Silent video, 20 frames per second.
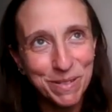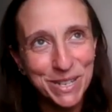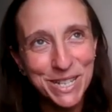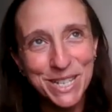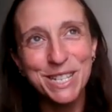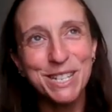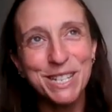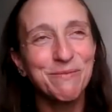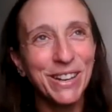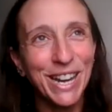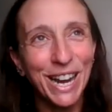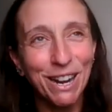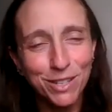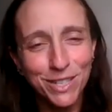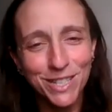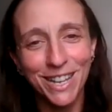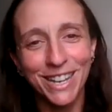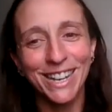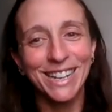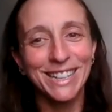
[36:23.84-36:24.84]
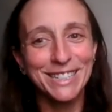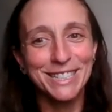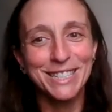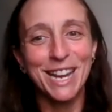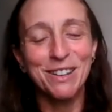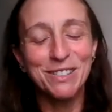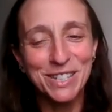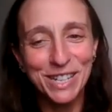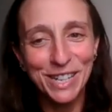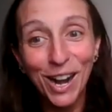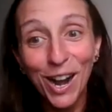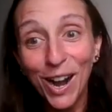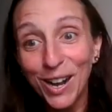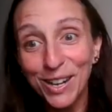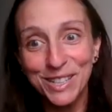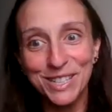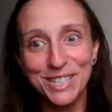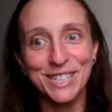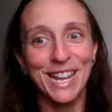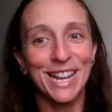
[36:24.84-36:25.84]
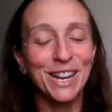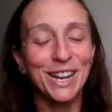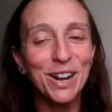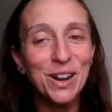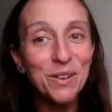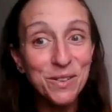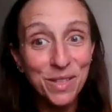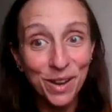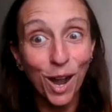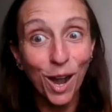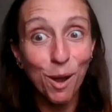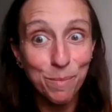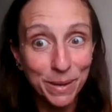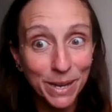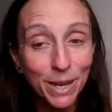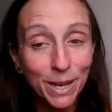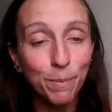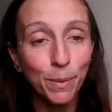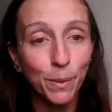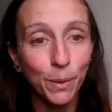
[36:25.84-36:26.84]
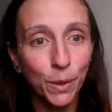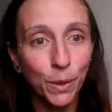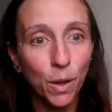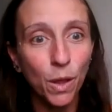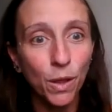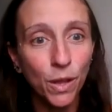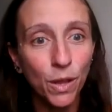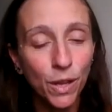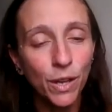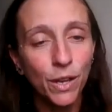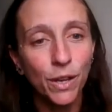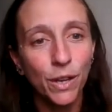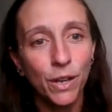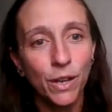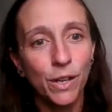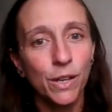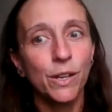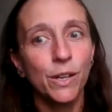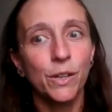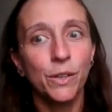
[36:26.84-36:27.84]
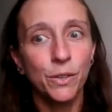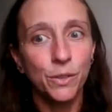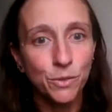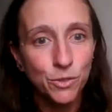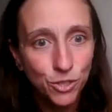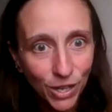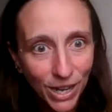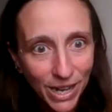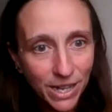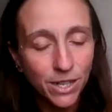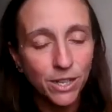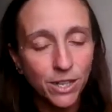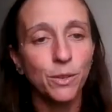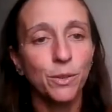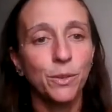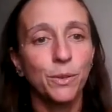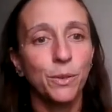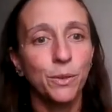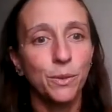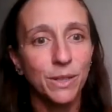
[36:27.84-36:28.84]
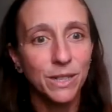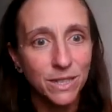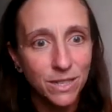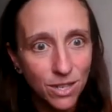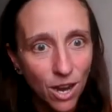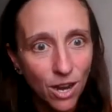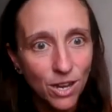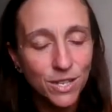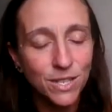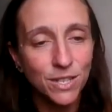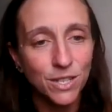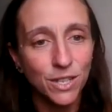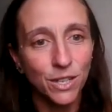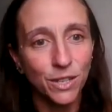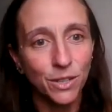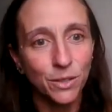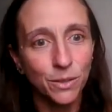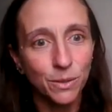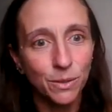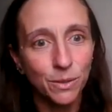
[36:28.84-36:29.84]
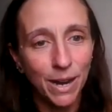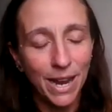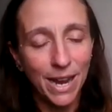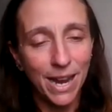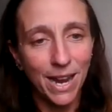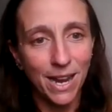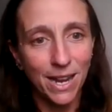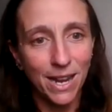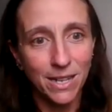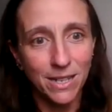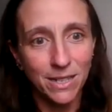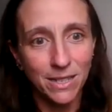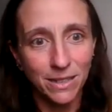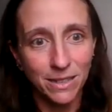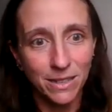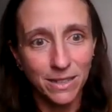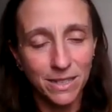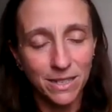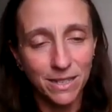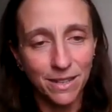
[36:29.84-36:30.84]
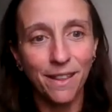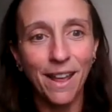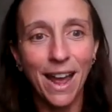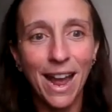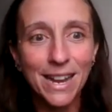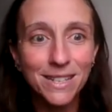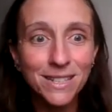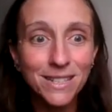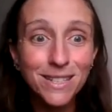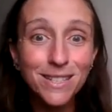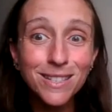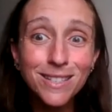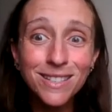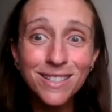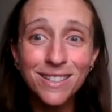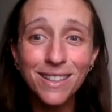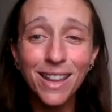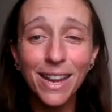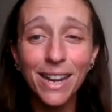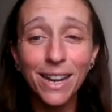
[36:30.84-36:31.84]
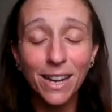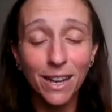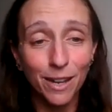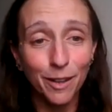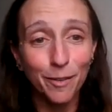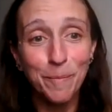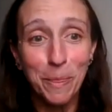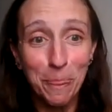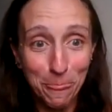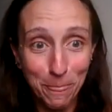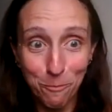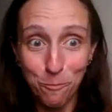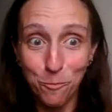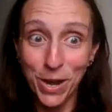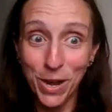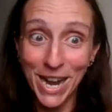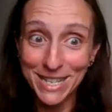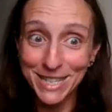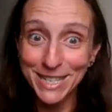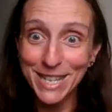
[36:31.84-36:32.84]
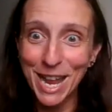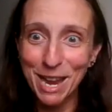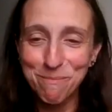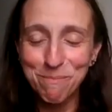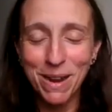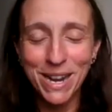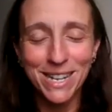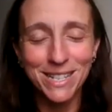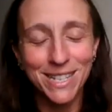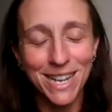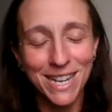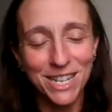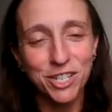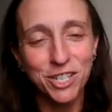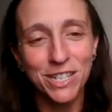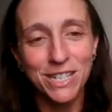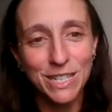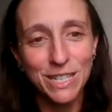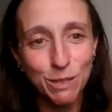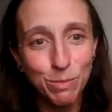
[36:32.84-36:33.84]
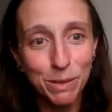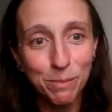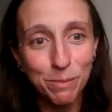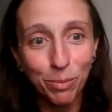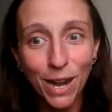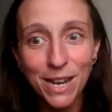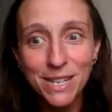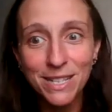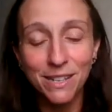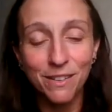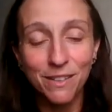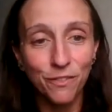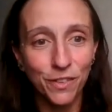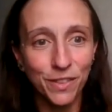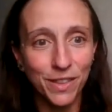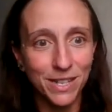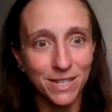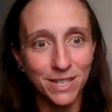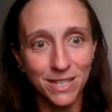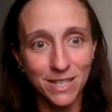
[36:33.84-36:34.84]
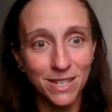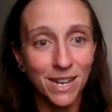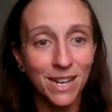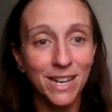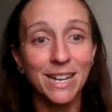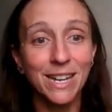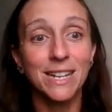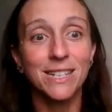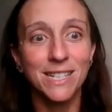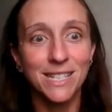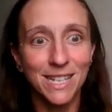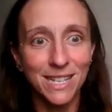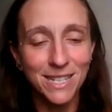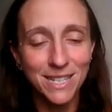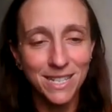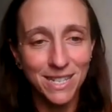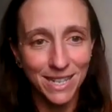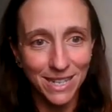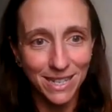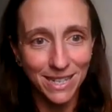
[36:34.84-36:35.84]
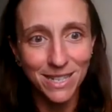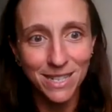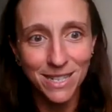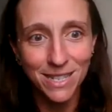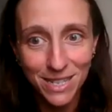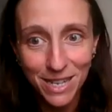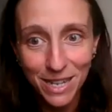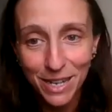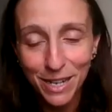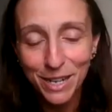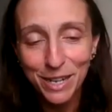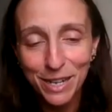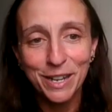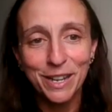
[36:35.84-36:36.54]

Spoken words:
But to me, I was like, it sounded harsh, like, oh, there are people who drain you, who exhaust you. And that's like what I said, my intention is to be present for this existence.